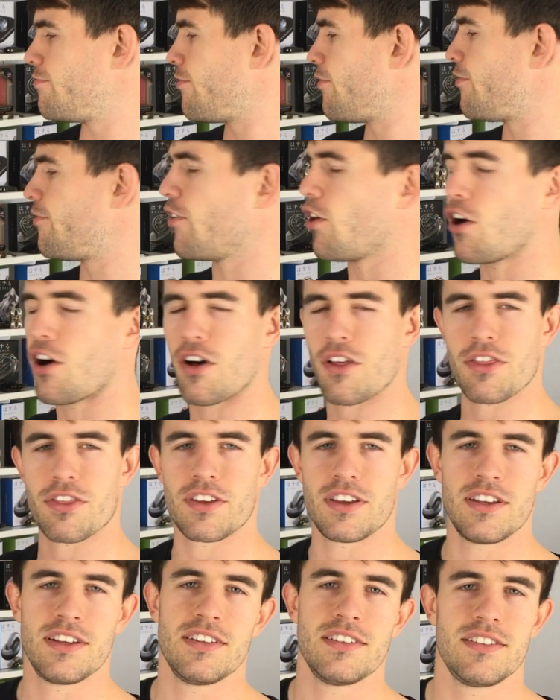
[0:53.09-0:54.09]
4th
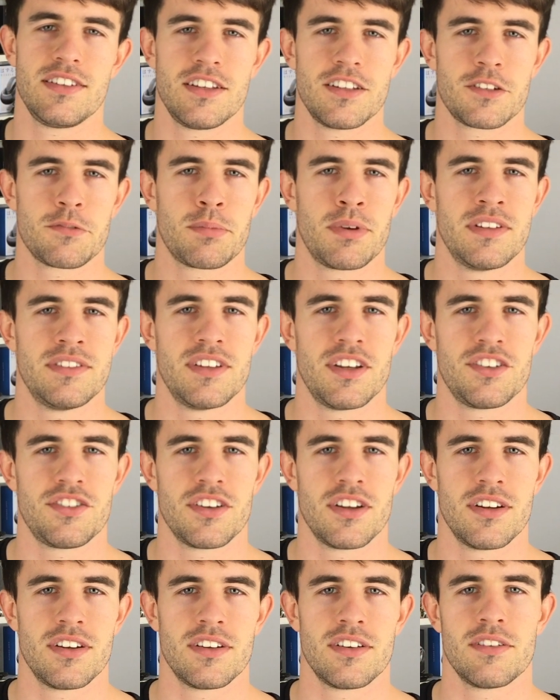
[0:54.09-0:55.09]
easiest
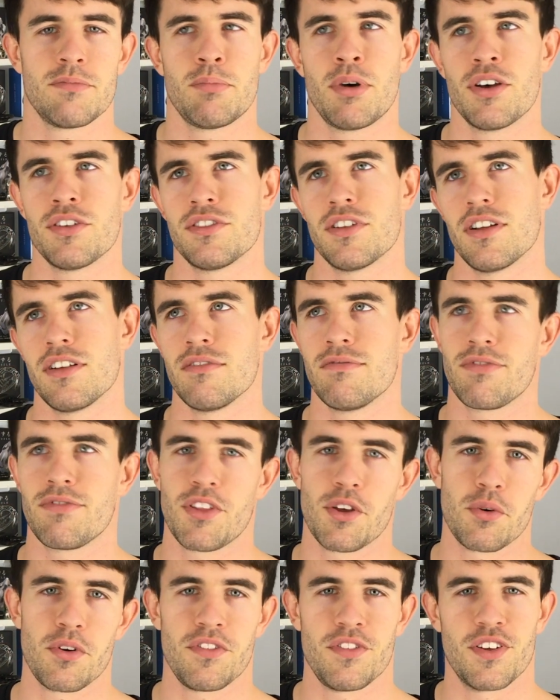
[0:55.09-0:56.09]
position puzzle that
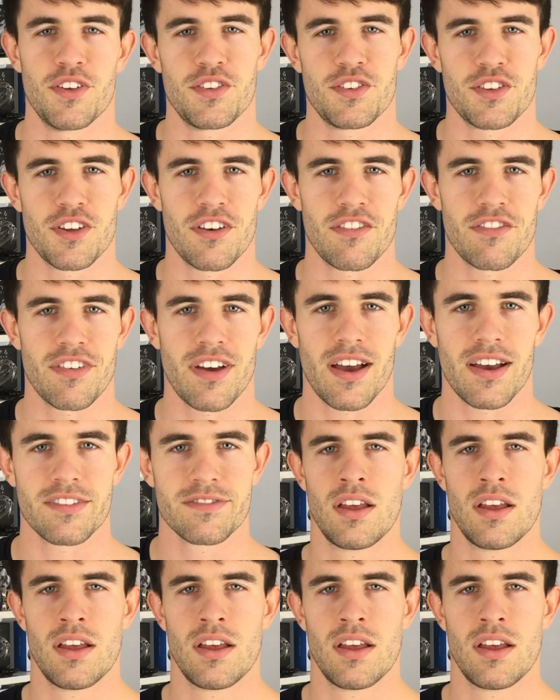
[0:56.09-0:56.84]
we've done so far.